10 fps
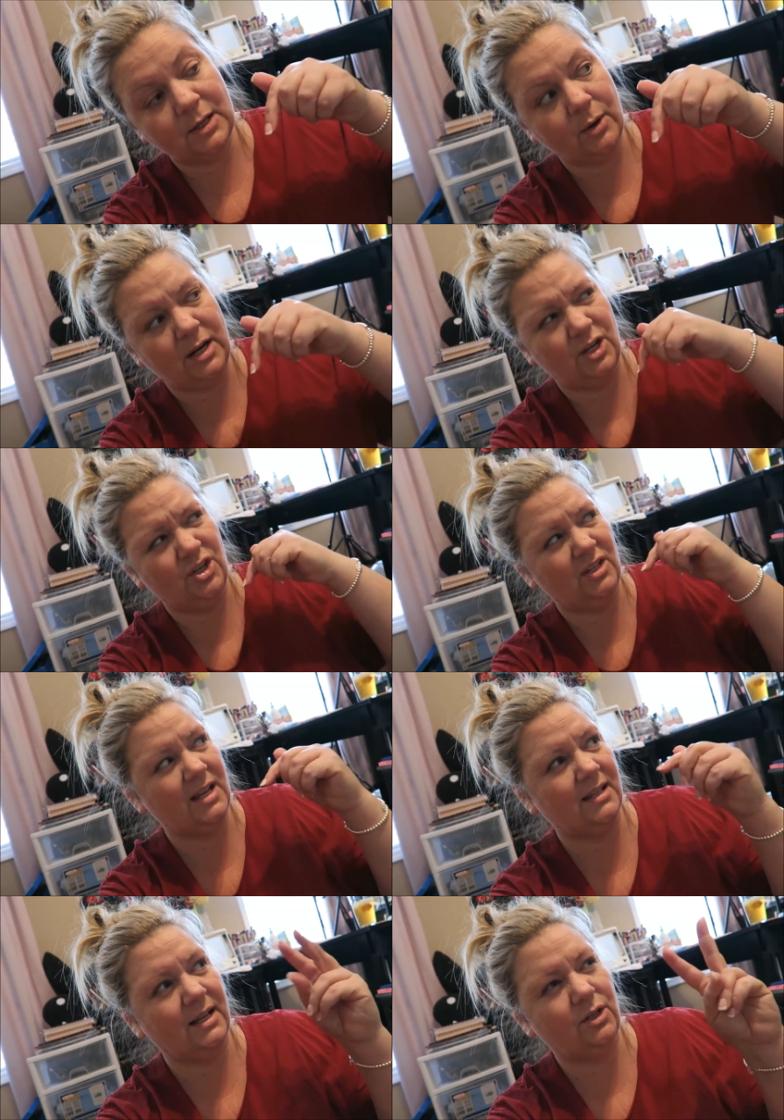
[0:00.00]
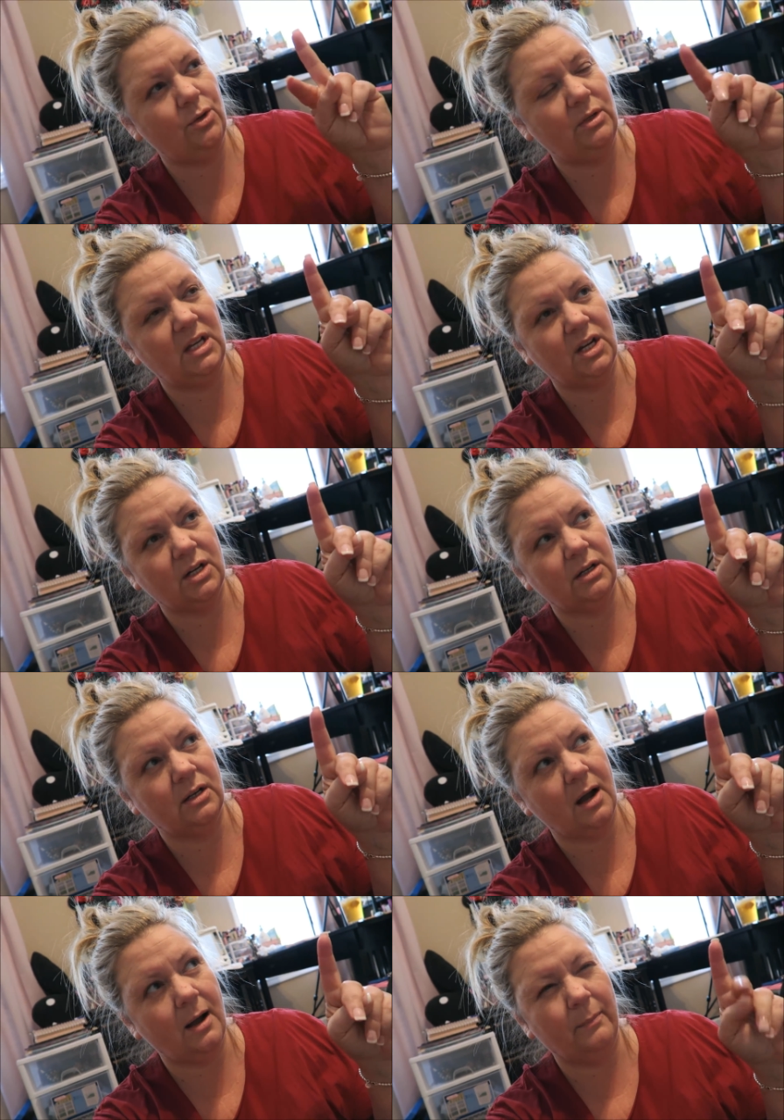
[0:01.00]
So, and it just says like
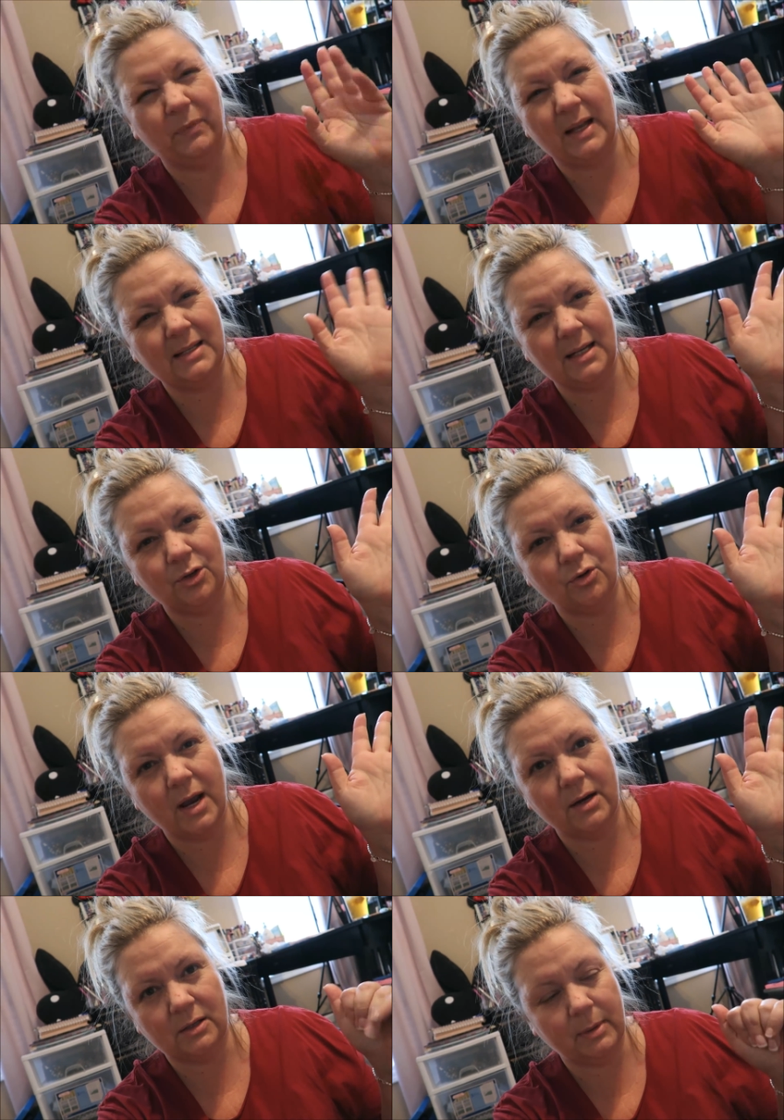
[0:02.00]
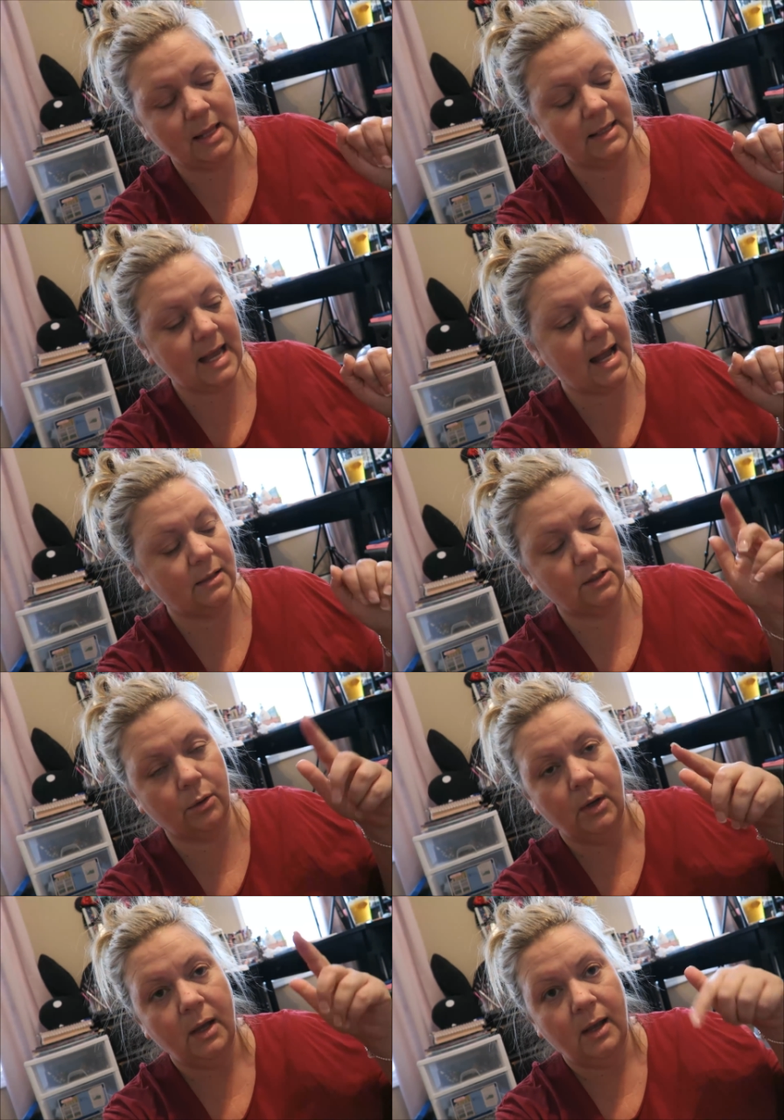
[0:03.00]
two-tiered, um, like tin tray or something like that.
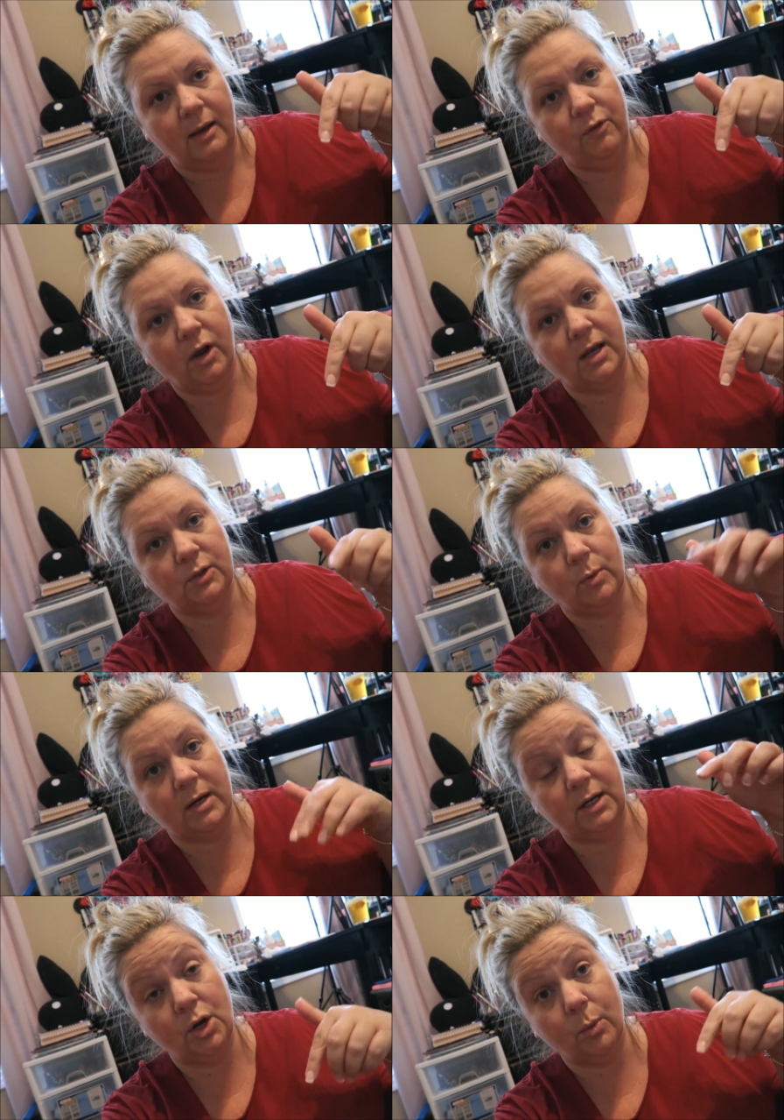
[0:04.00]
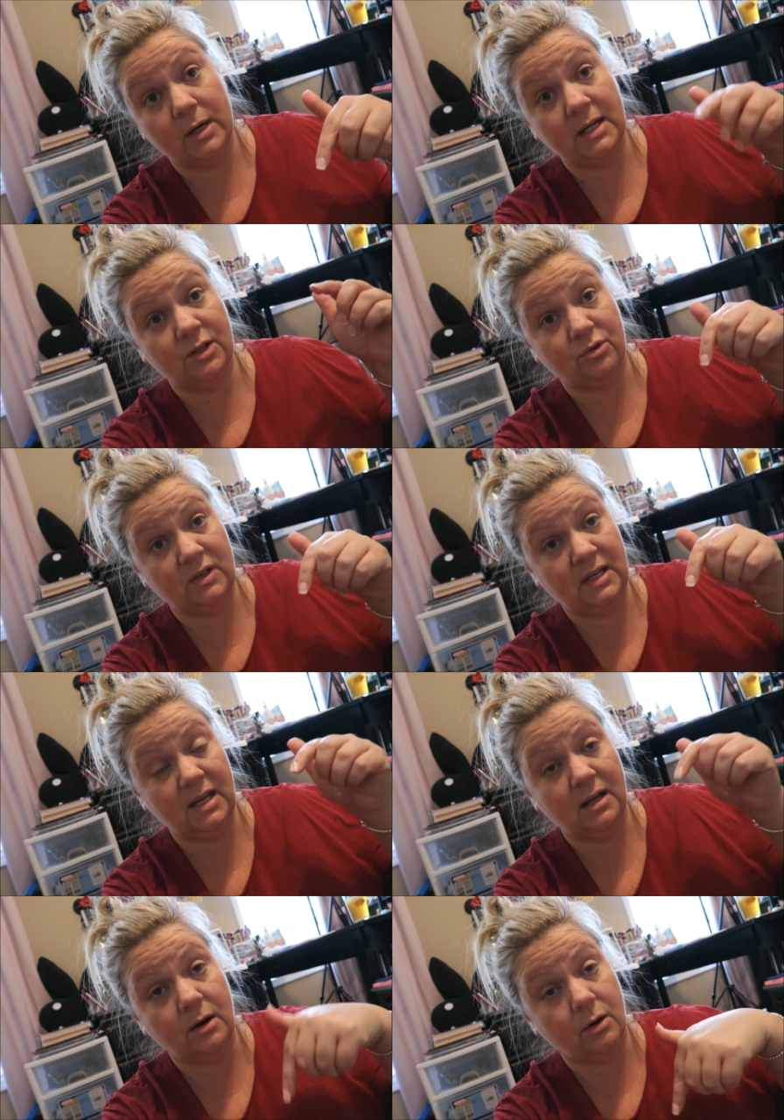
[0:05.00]
So if you guys want to know what it is or
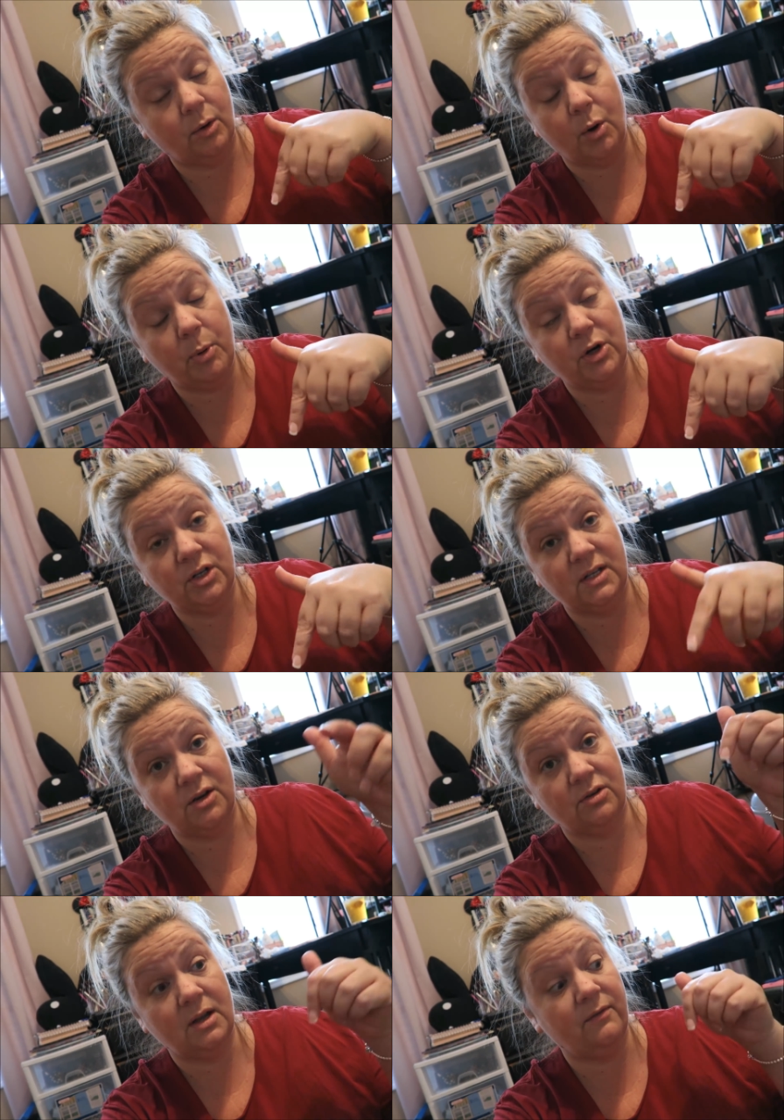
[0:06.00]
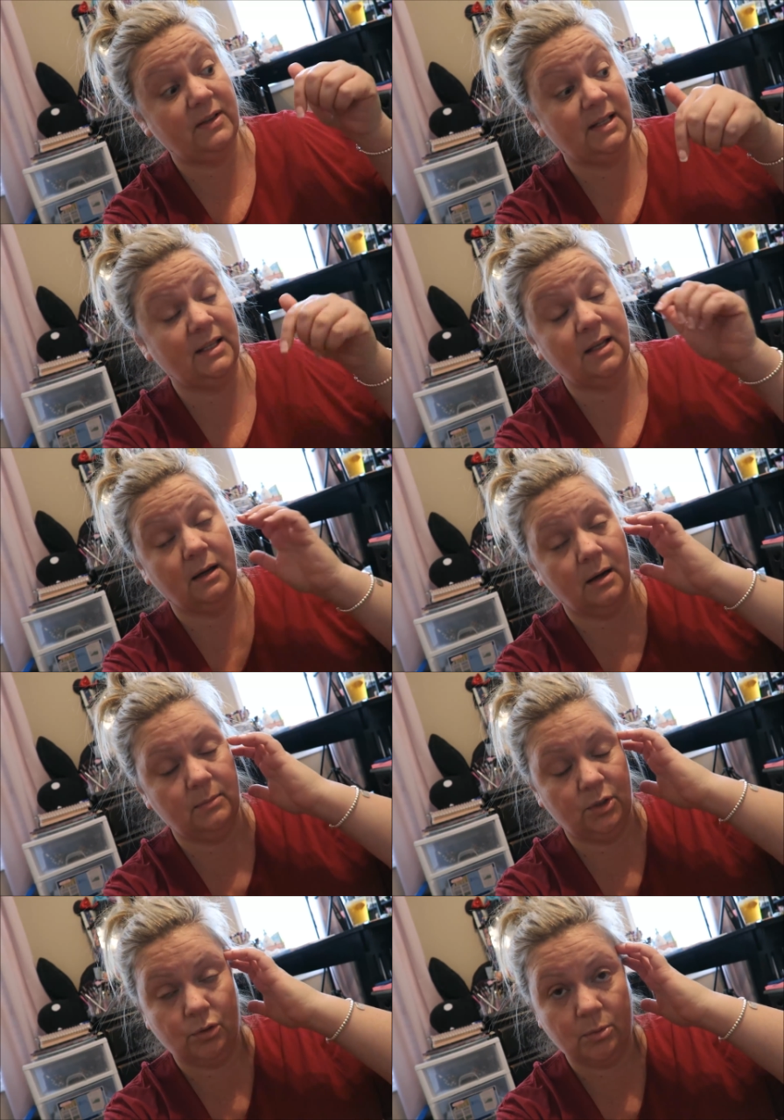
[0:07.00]
see it or purchase it yourself, it's in the
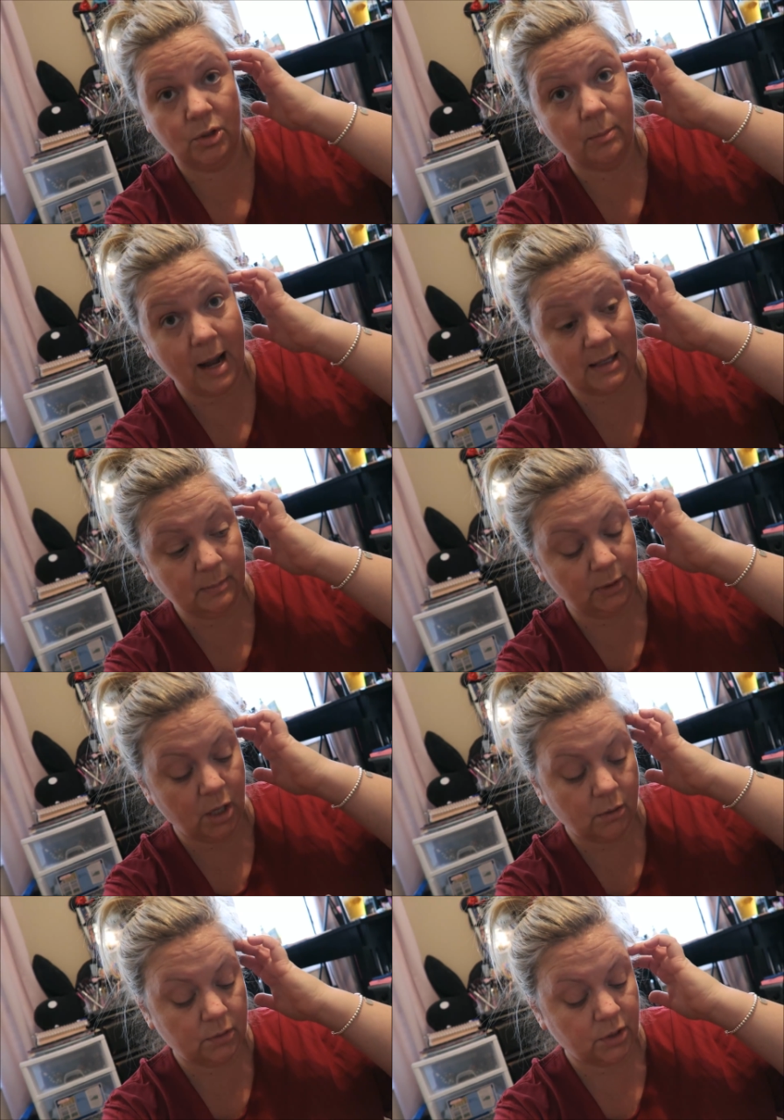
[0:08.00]
um, description box below.